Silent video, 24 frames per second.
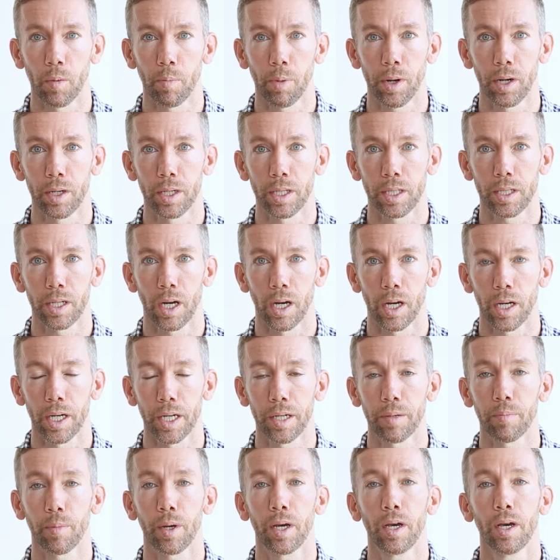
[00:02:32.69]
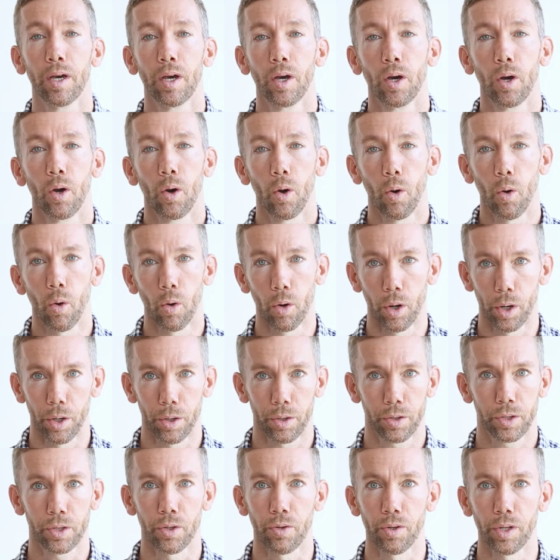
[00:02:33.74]
period of time, or a
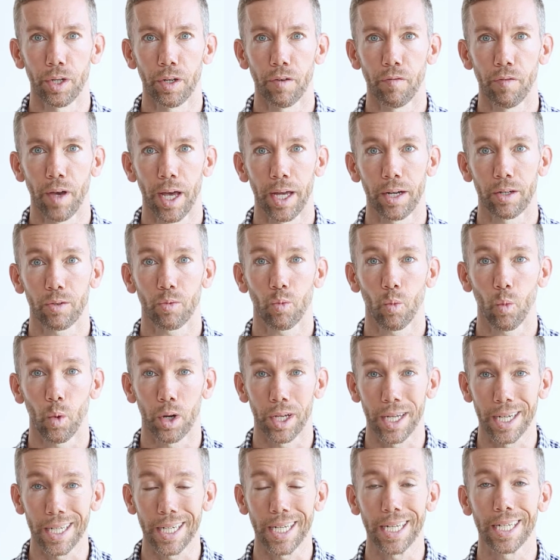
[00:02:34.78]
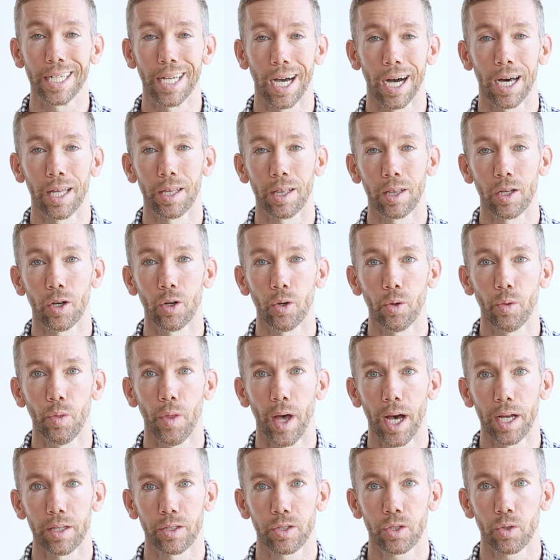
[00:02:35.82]
certain event where you need to unload
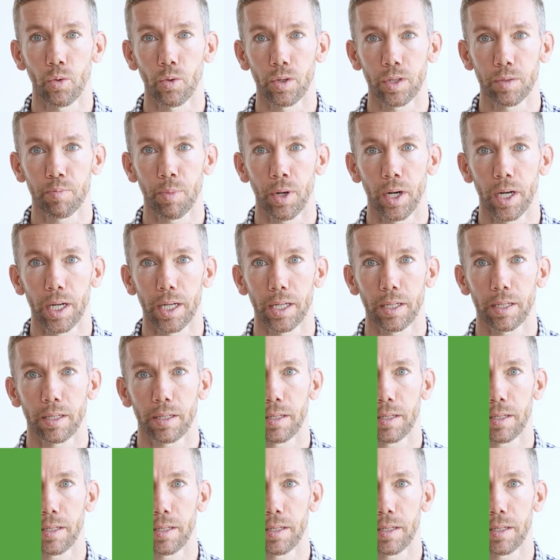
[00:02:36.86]
that sore spot.